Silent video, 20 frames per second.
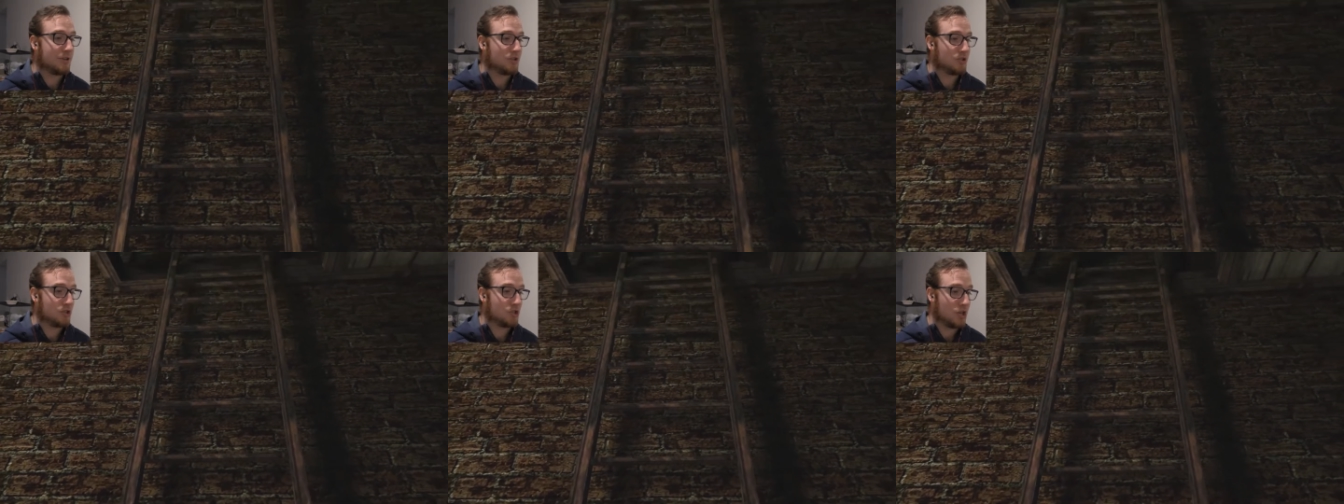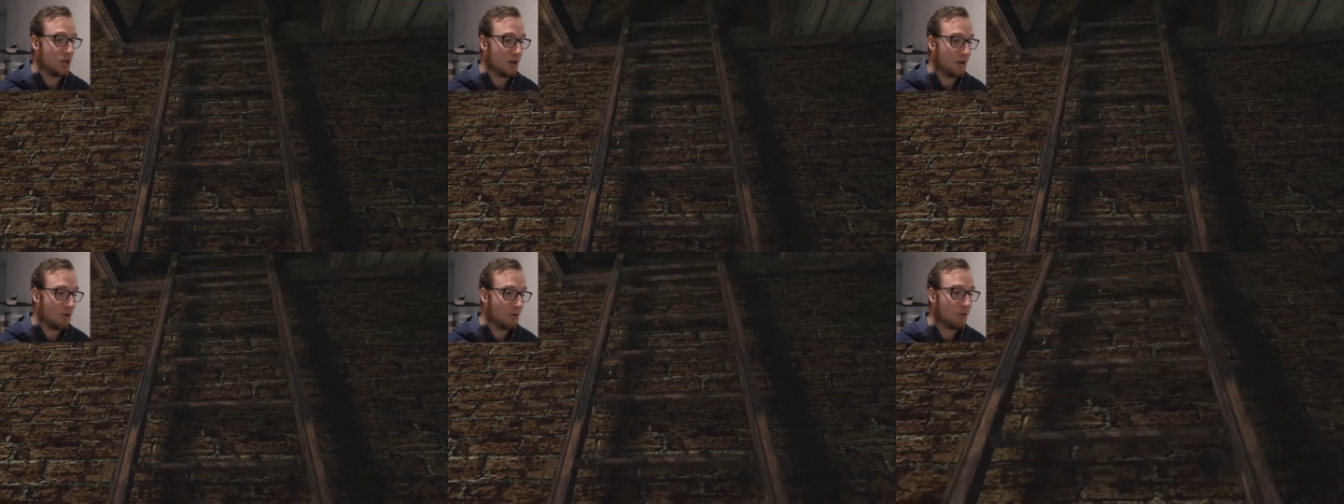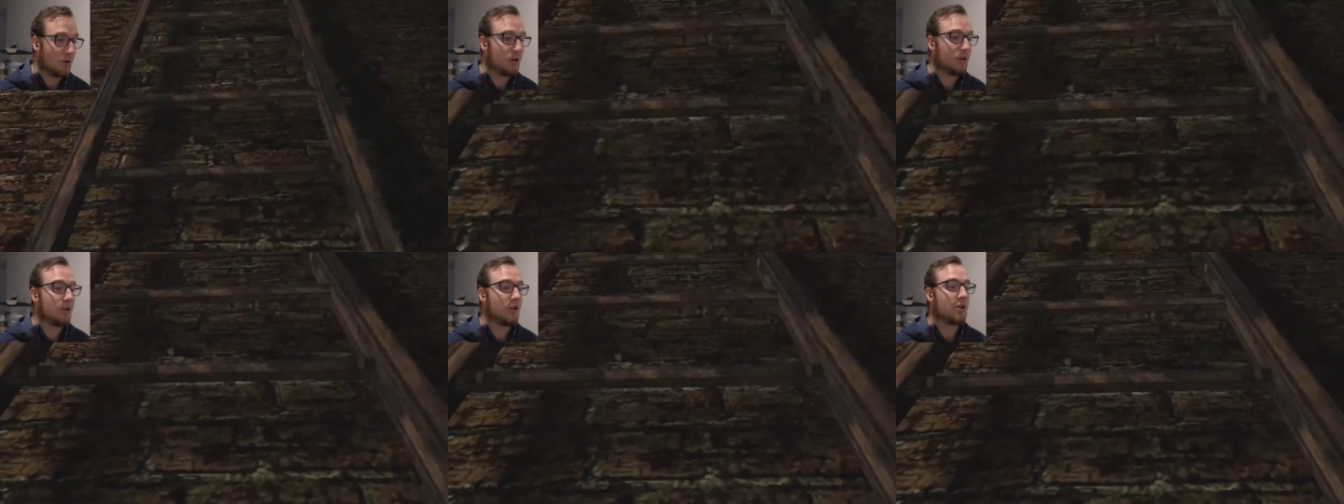So,
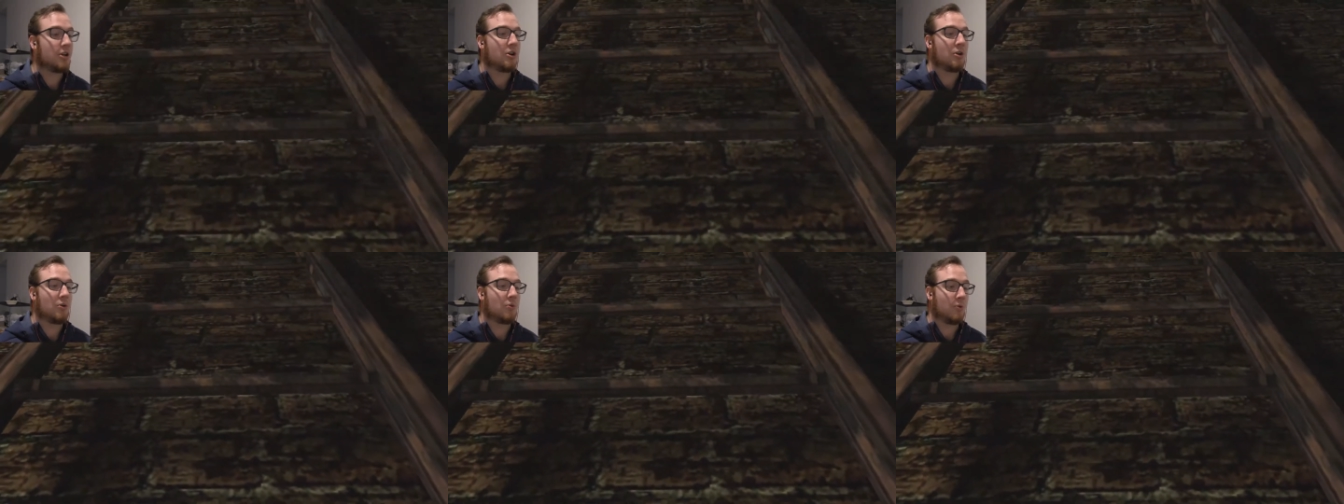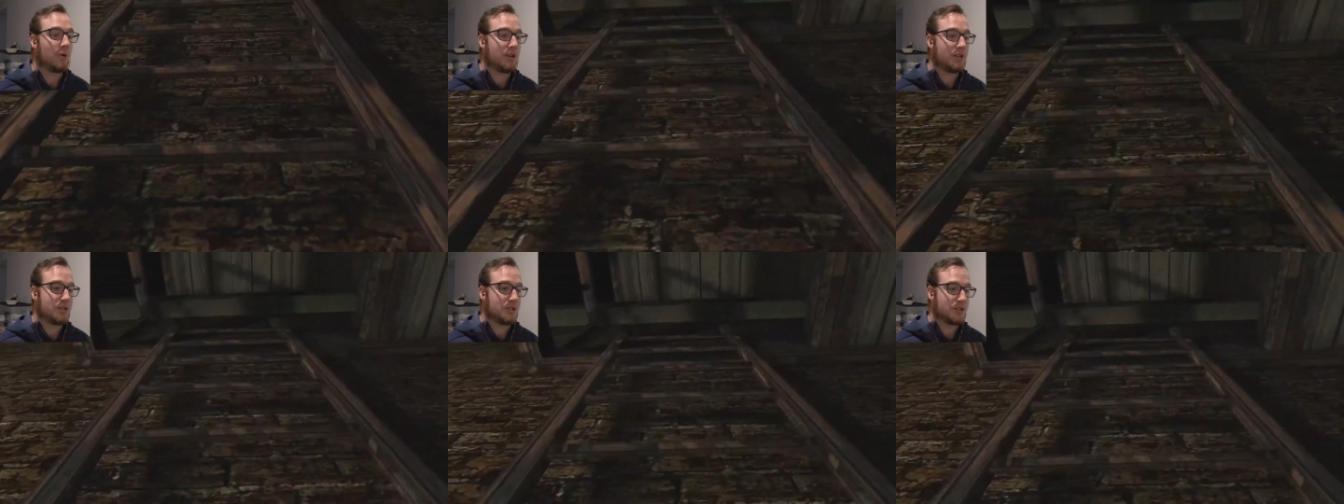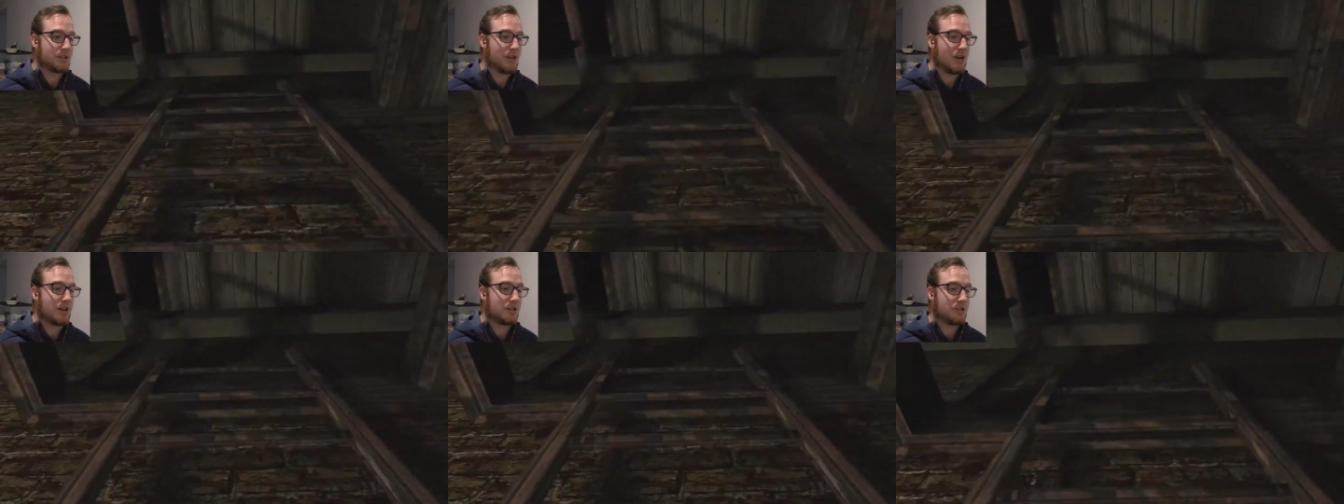we
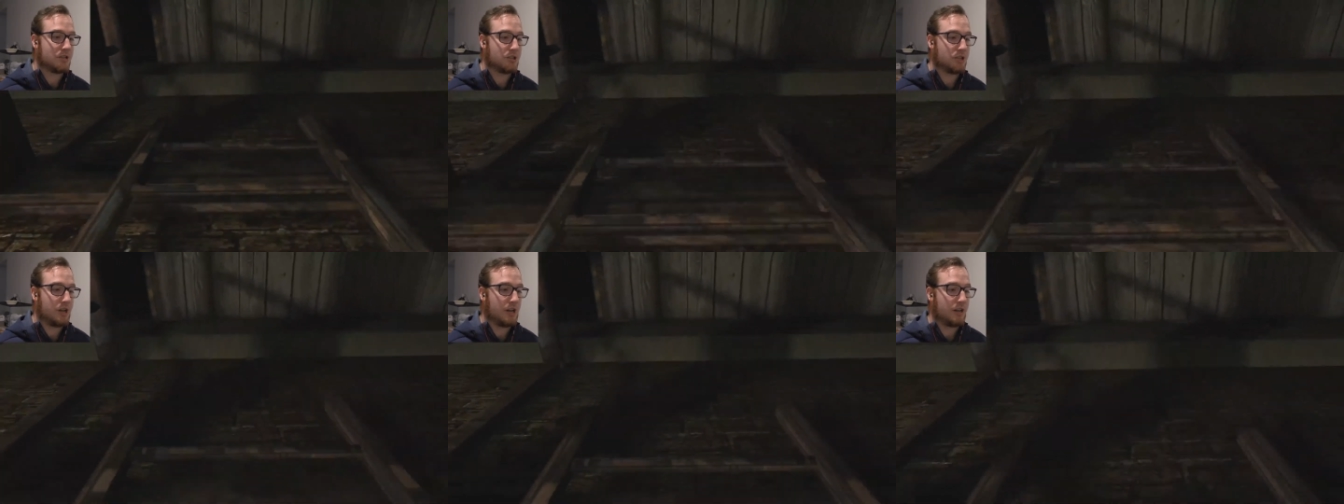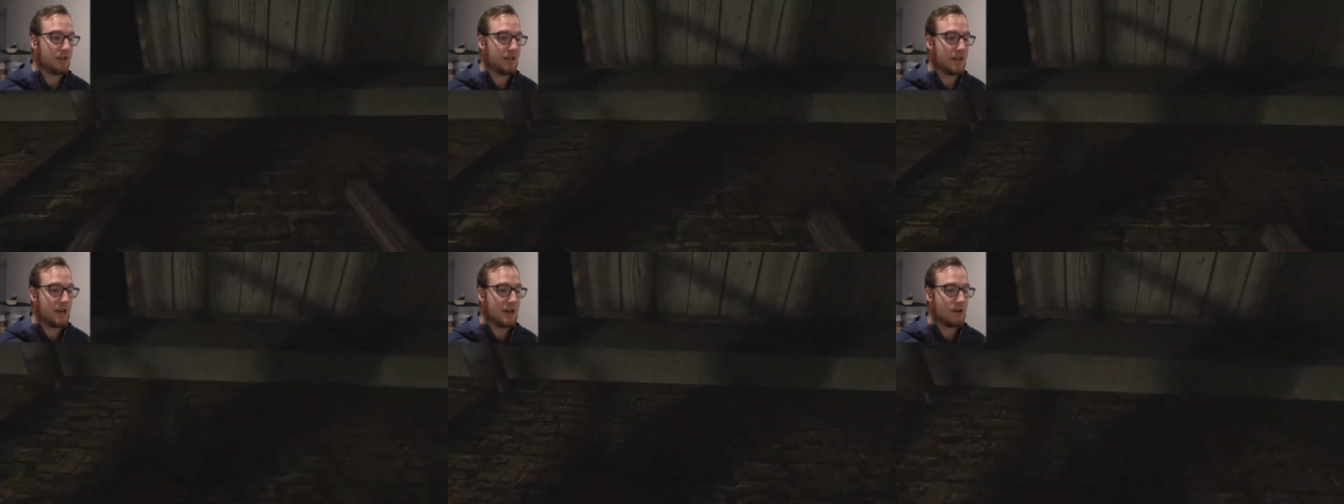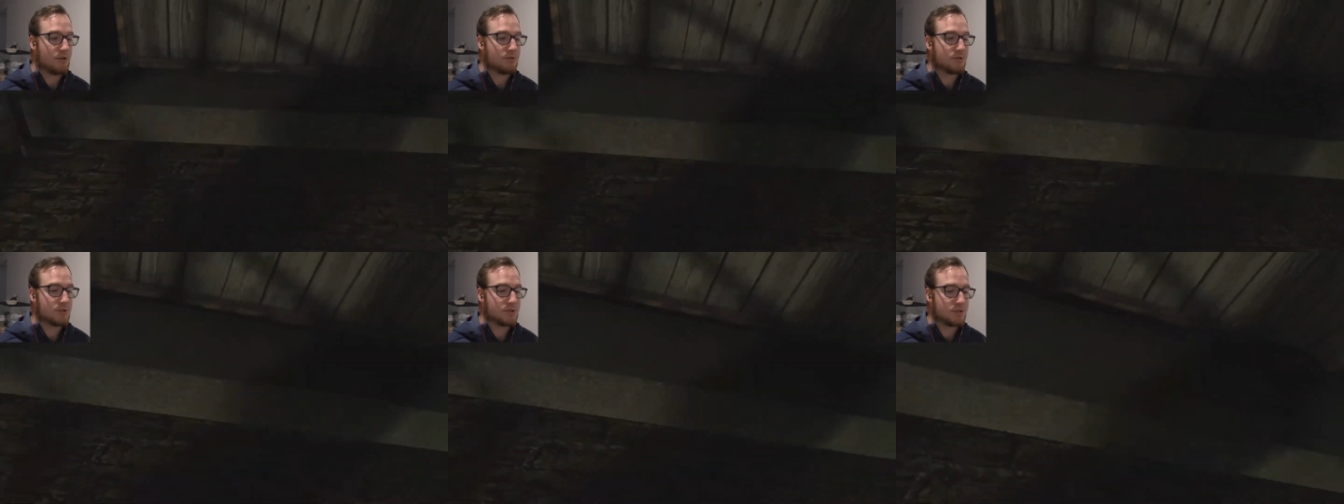just got to
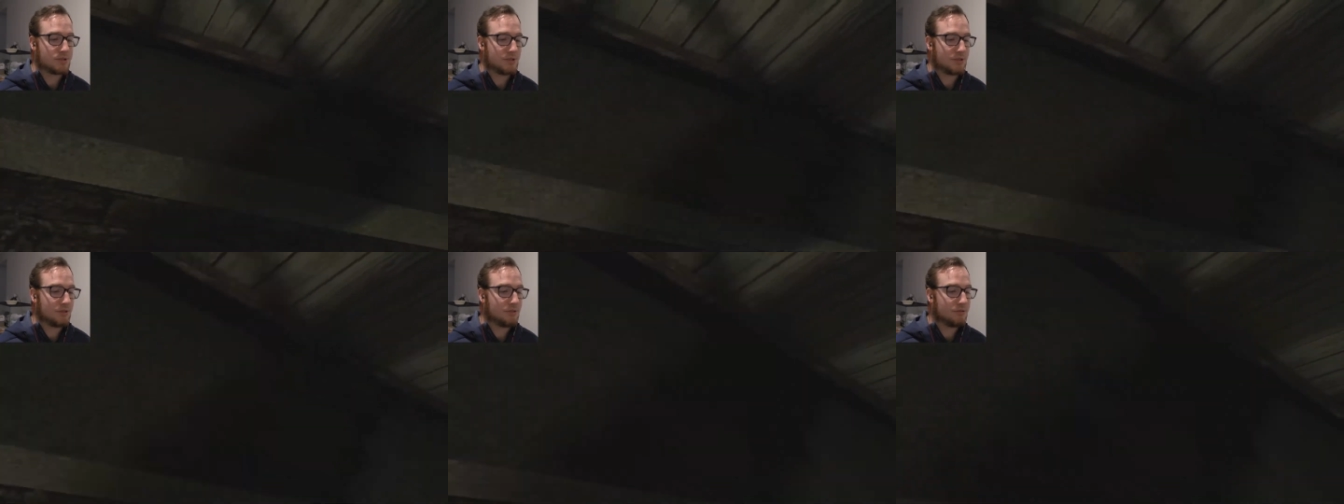Jailhouse,